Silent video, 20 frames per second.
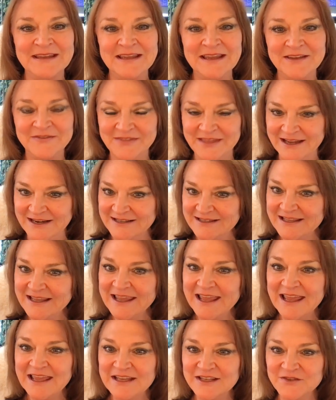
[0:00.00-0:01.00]
If that is the
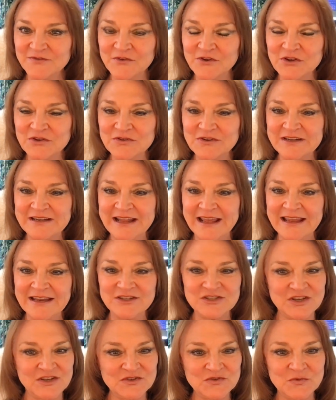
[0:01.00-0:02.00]
case for you today,
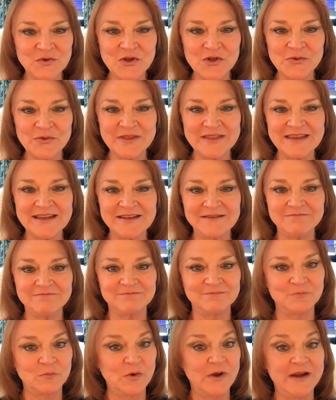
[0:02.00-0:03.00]
just roll with it.
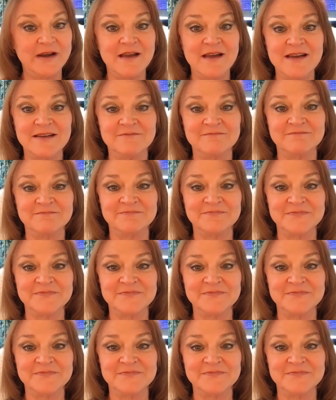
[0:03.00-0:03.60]
Why not?